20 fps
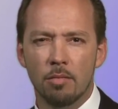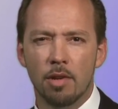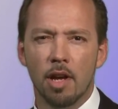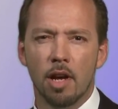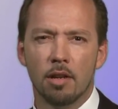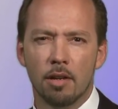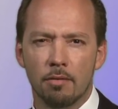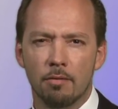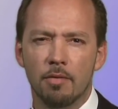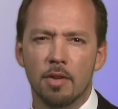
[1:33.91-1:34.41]

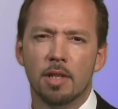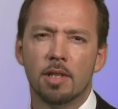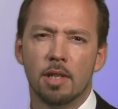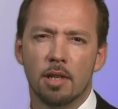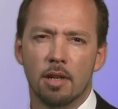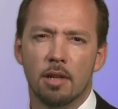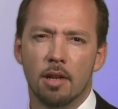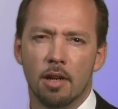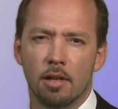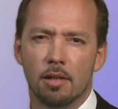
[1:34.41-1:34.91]
down and
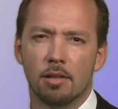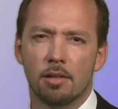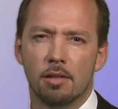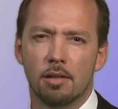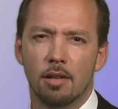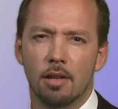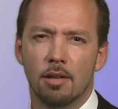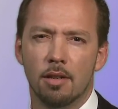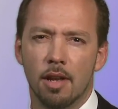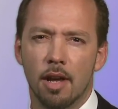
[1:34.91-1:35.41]
visited us
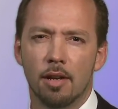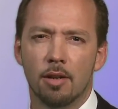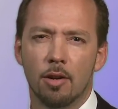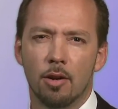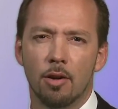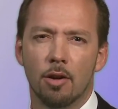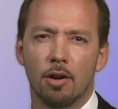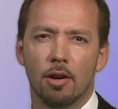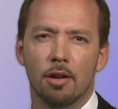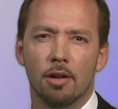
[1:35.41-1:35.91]
in that
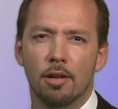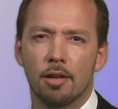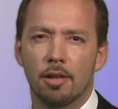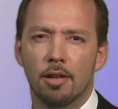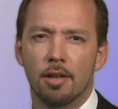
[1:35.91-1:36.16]
car.